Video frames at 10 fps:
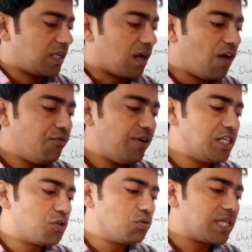Rough
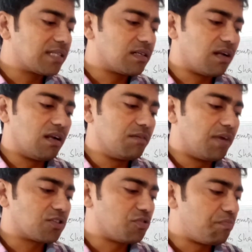wind do shake the darling
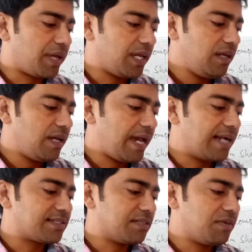birds of May,
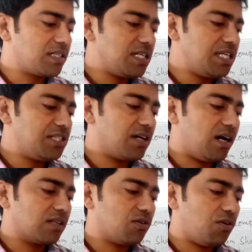and summer's lease
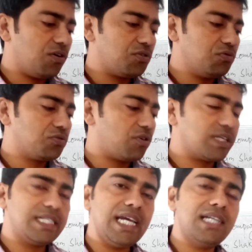hath all too short
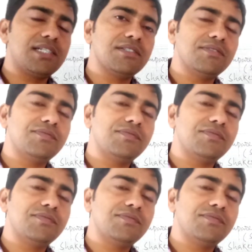a date.